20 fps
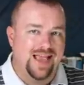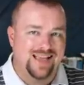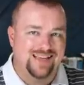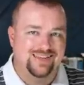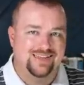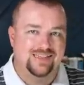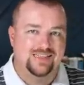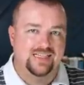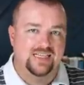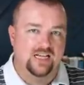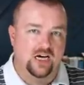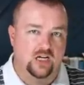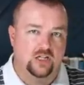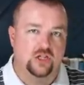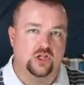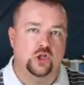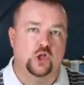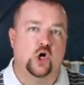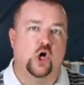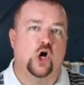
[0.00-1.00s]
entity
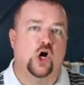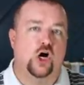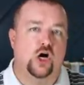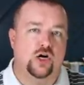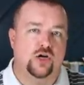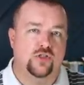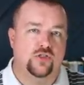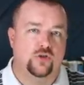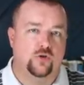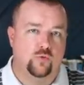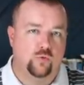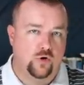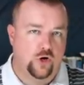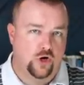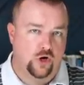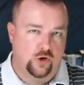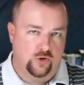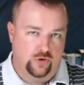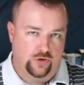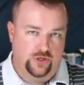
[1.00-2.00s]
along the
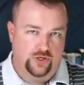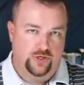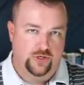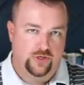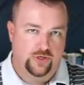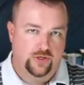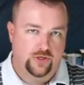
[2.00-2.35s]
road